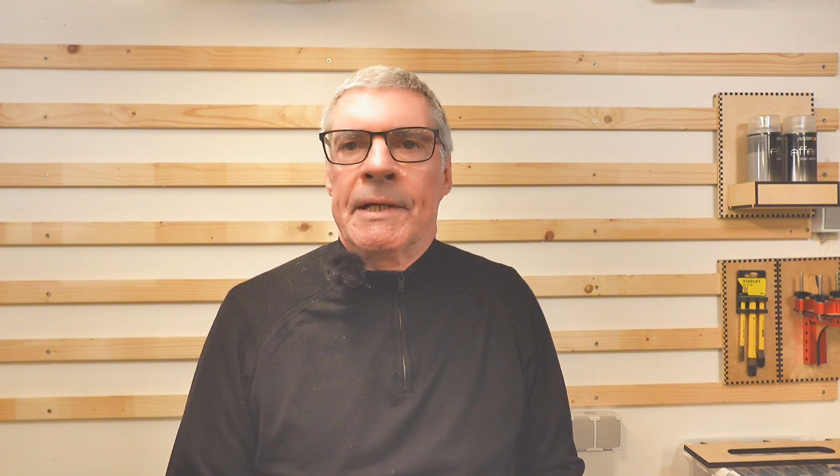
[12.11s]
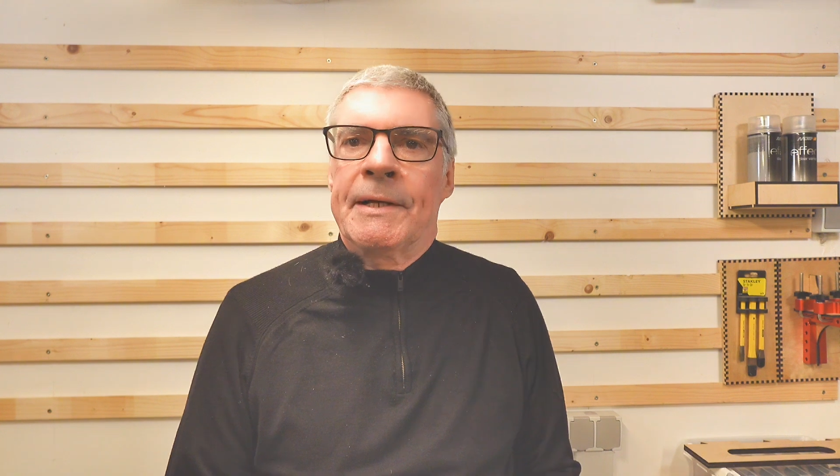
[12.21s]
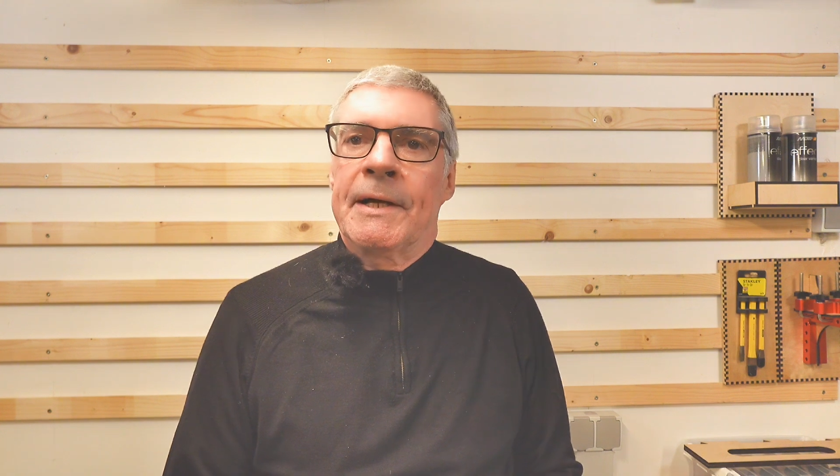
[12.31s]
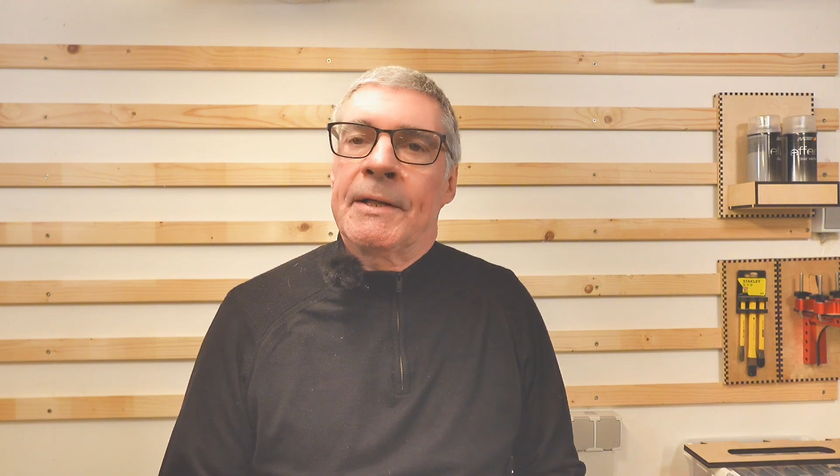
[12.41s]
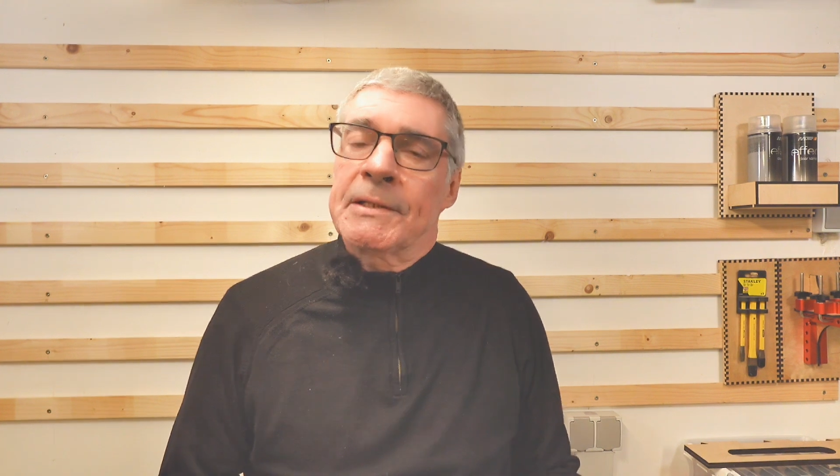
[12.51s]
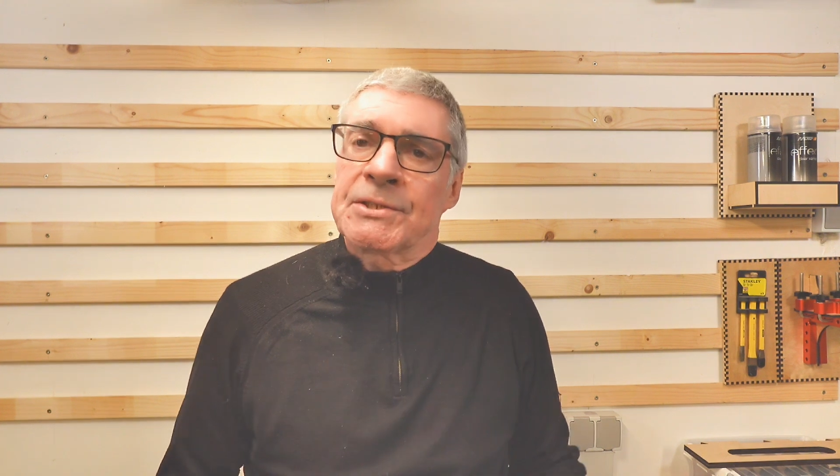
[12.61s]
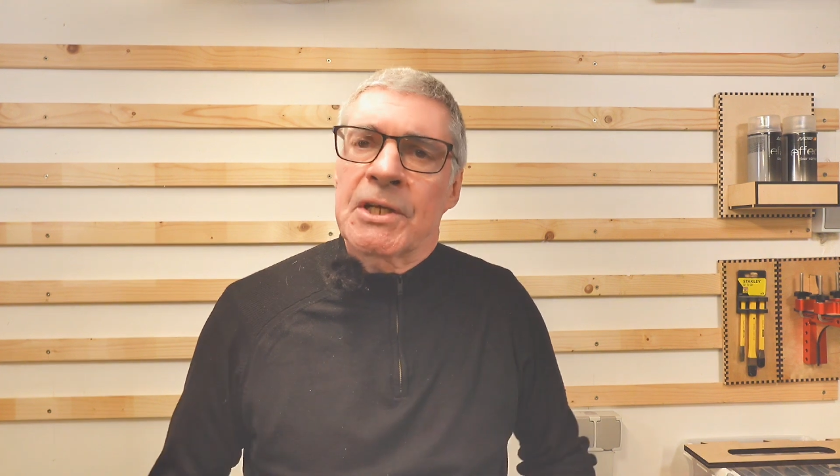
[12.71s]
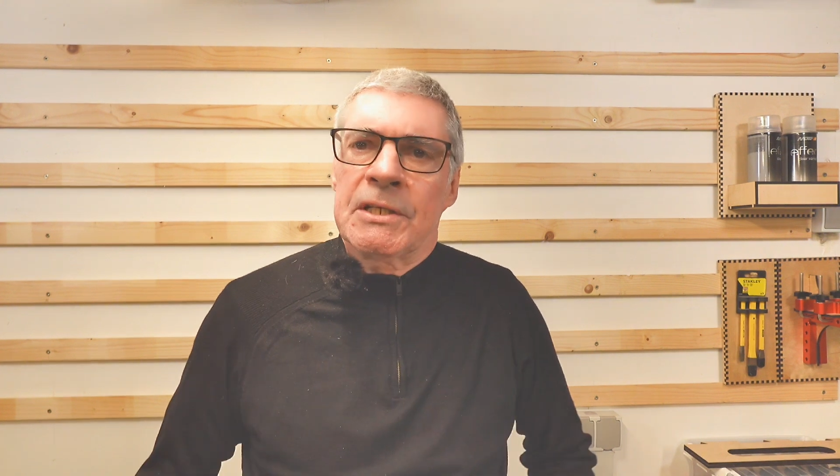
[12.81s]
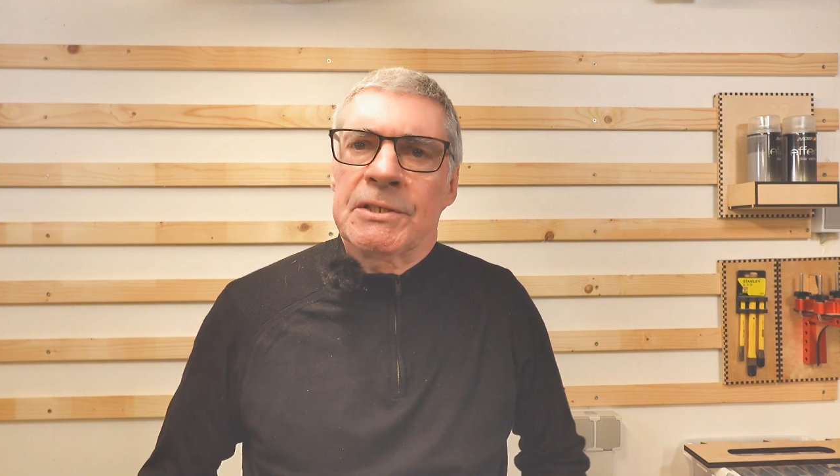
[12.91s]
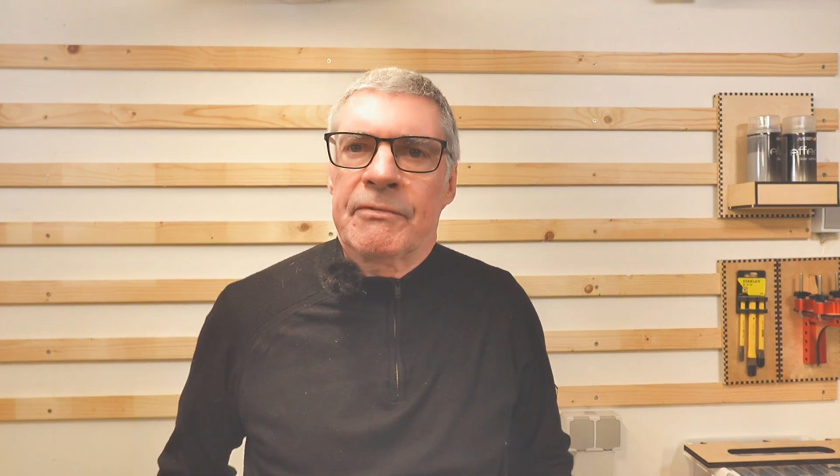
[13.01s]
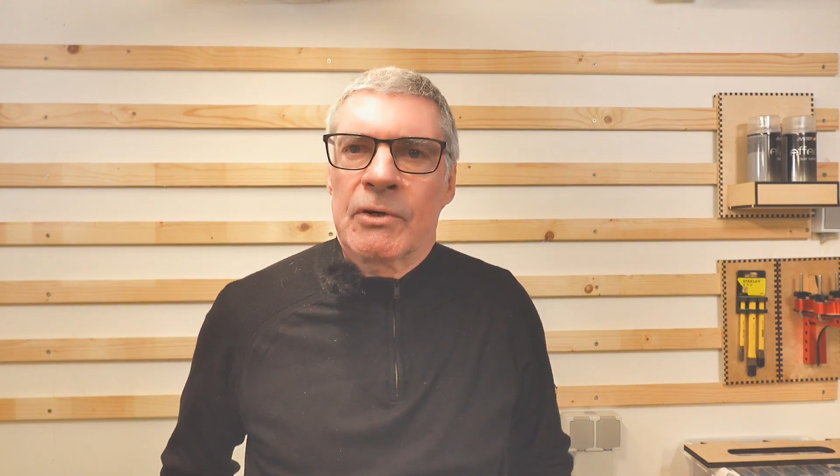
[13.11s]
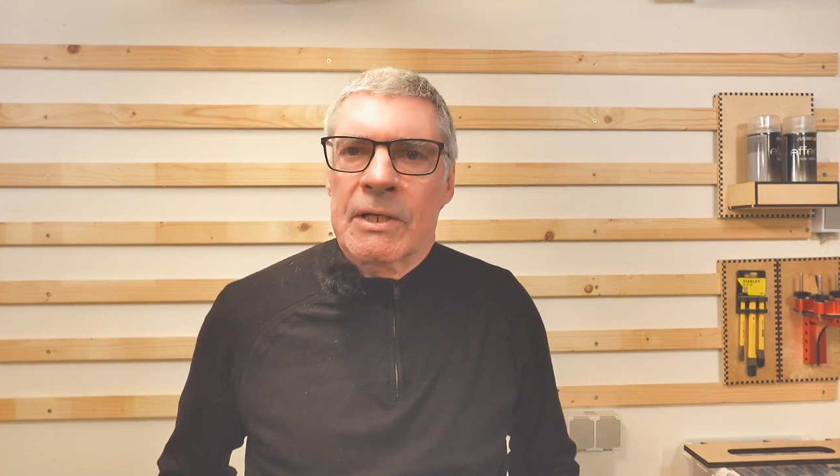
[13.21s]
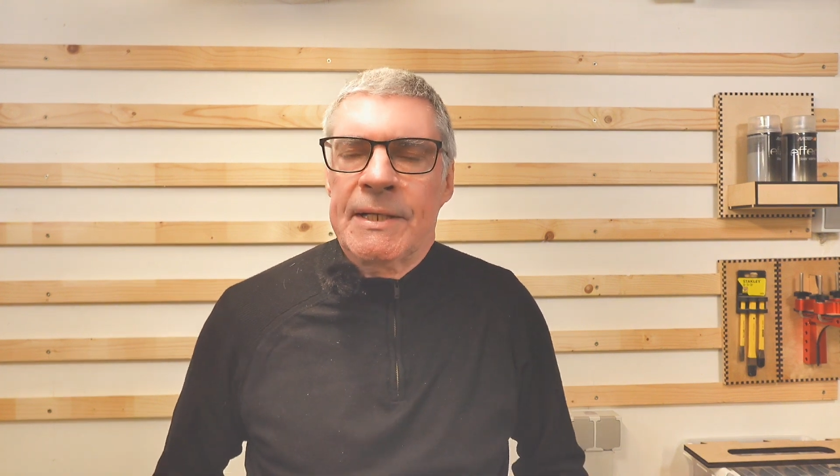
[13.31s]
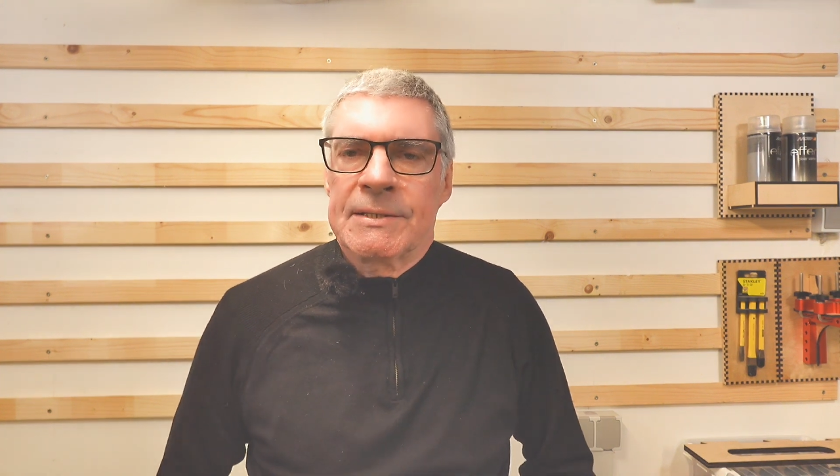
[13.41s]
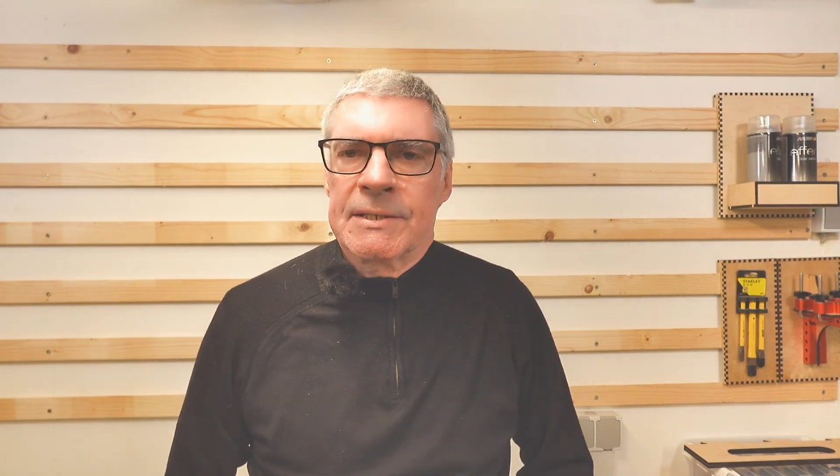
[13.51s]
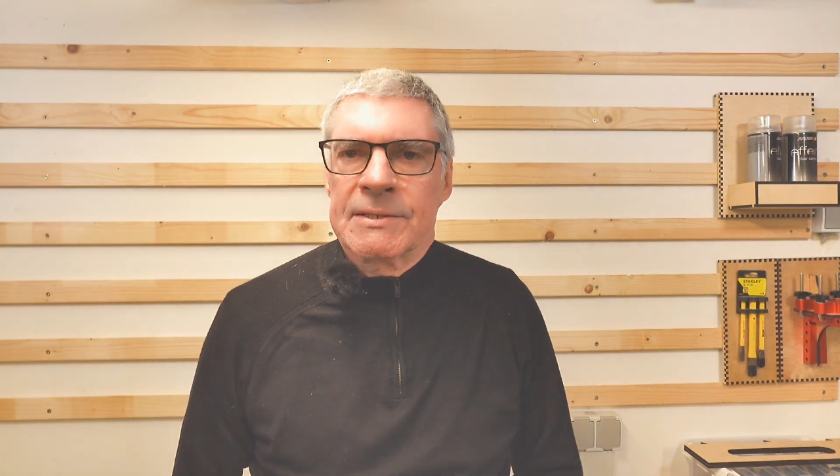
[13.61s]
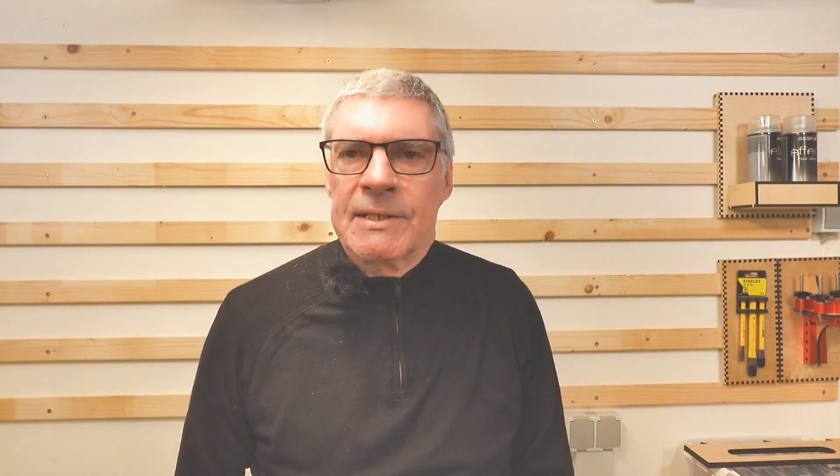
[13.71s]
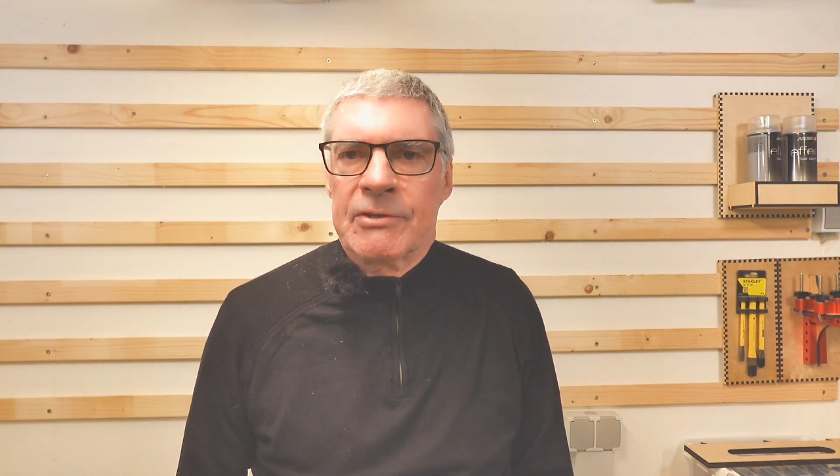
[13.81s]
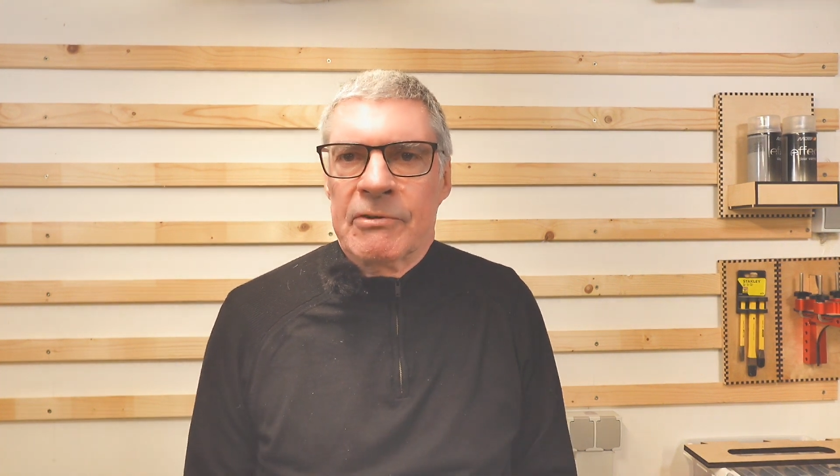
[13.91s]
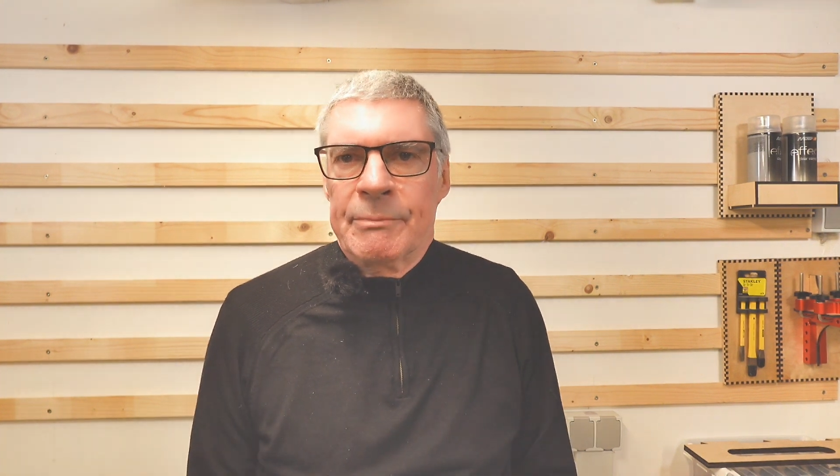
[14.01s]
the size of your cleats,
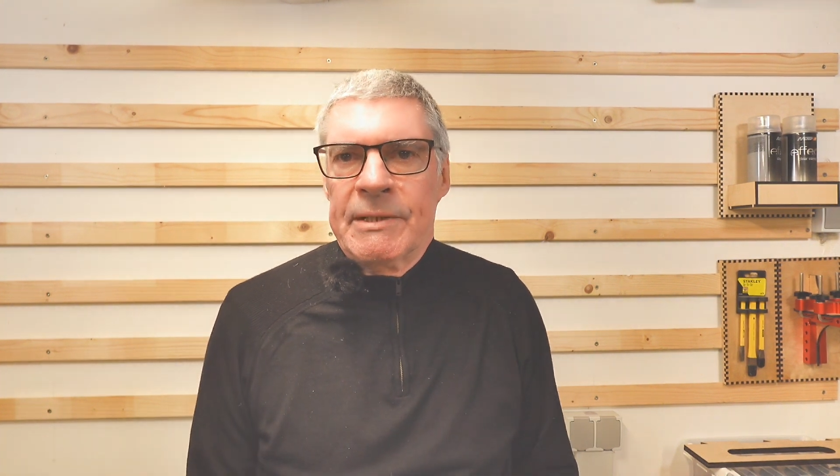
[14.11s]
etc.